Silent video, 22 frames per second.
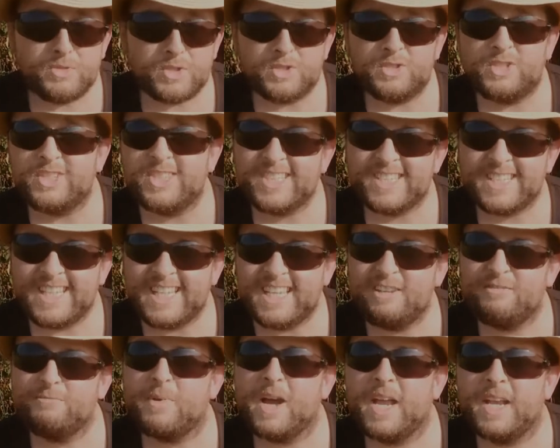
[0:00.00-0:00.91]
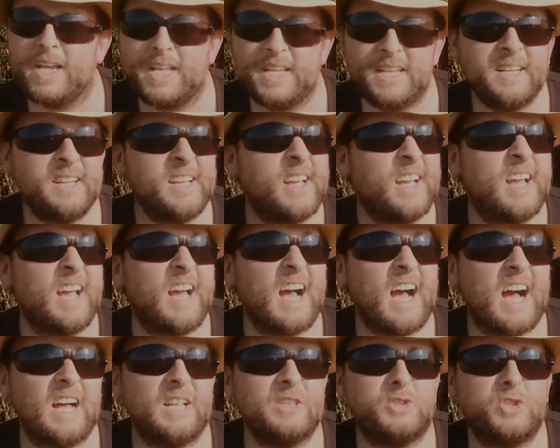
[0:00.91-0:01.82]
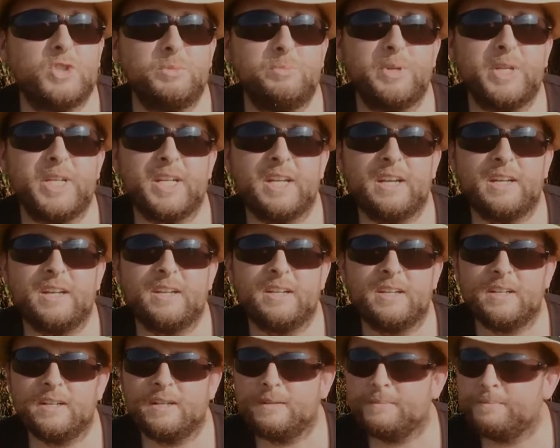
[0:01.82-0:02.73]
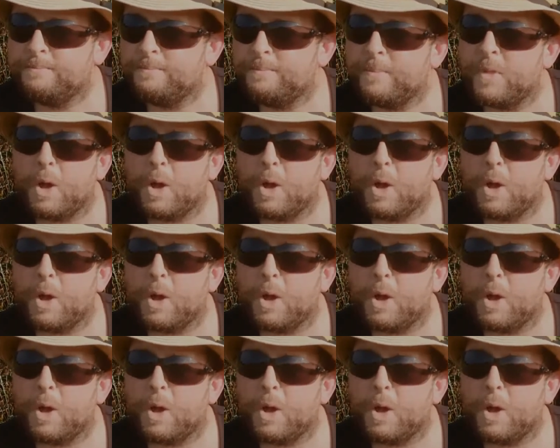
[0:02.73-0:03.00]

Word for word: to deceive many and to be an, um,